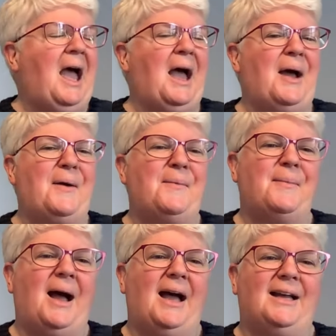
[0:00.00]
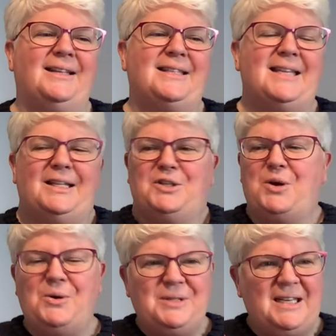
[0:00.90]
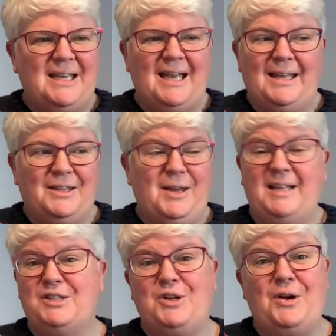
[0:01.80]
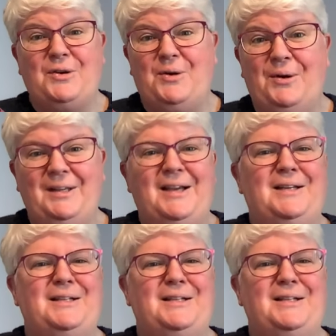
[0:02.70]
And it's cosy, the heat's not on, but